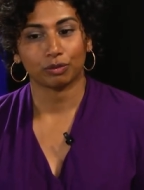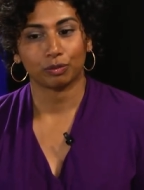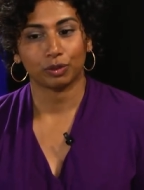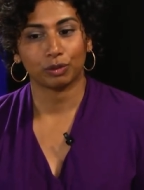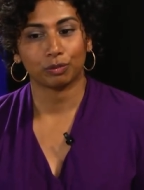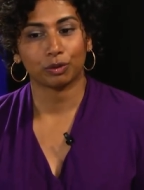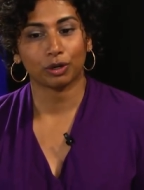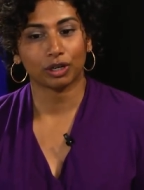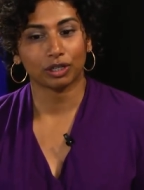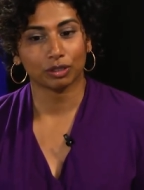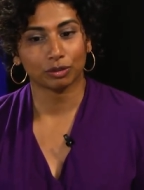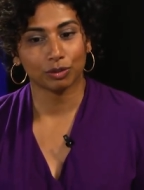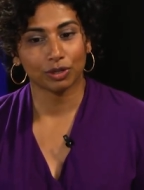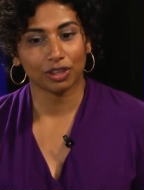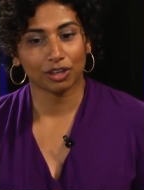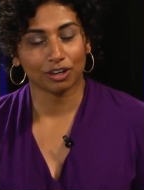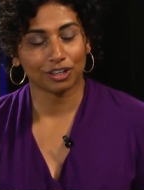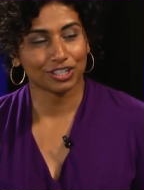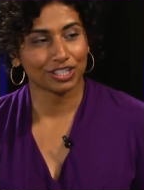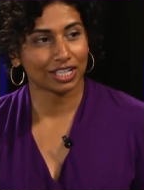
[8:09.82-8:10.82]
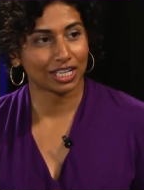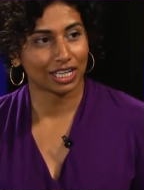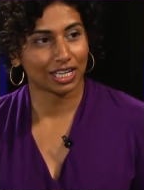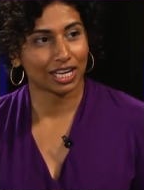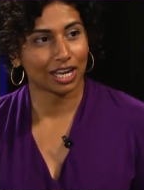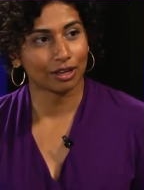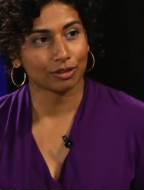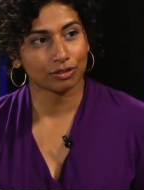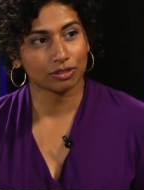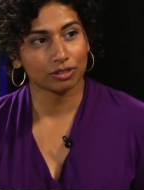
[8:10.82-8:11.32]
we worked with our city
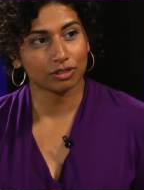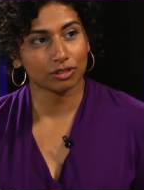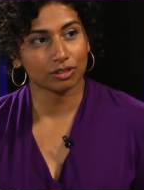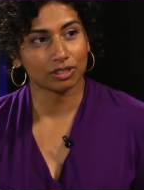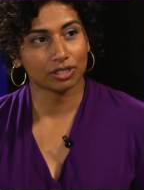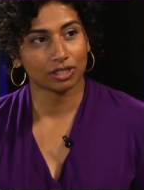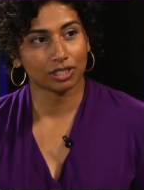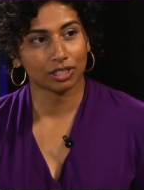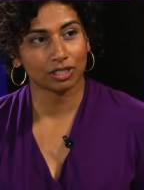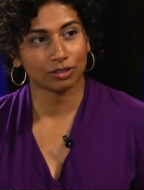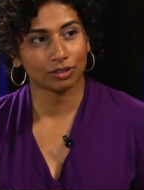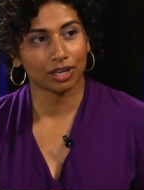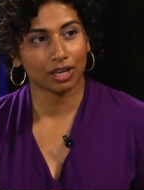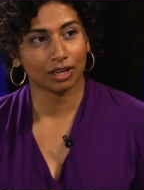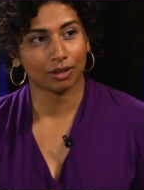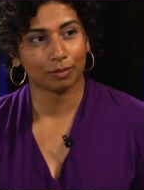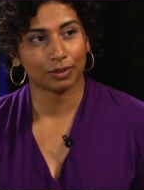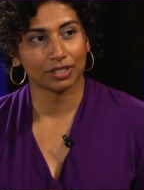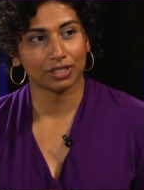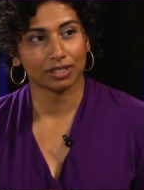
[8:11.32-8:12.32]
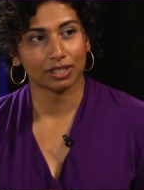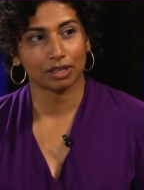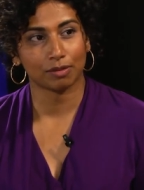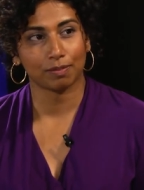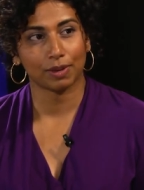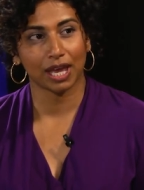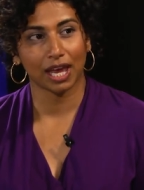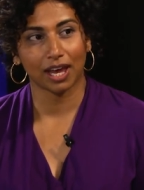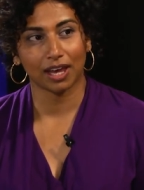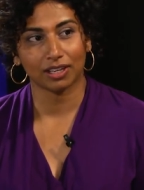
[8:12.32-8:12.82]
council to unanimously
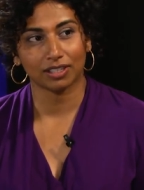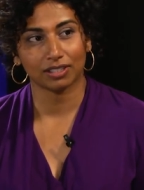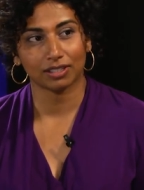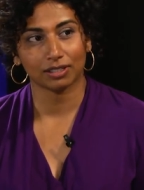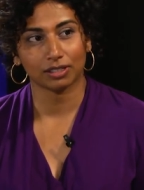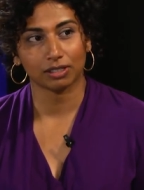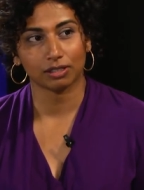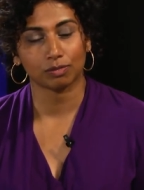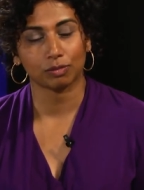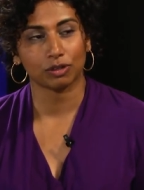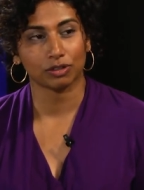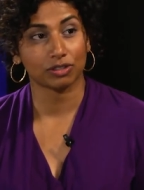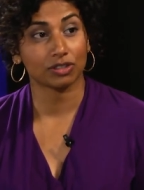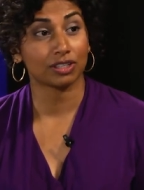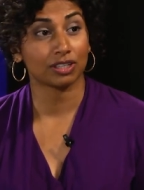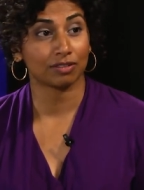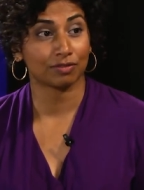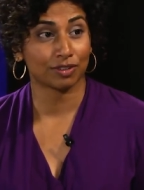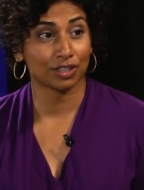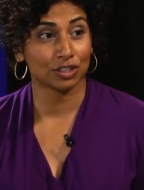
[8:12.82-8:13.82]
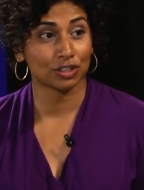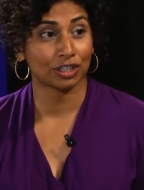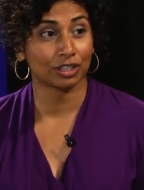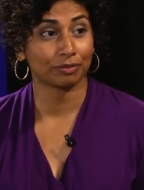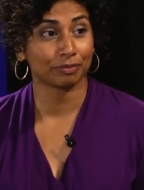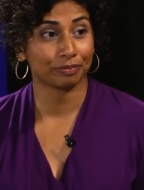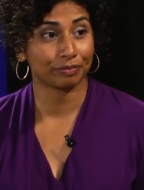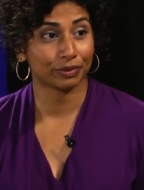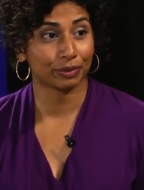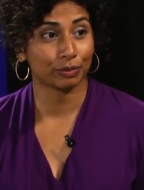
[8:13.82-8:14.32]
pass a smart city
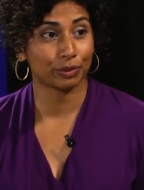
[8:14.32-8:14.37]
vision,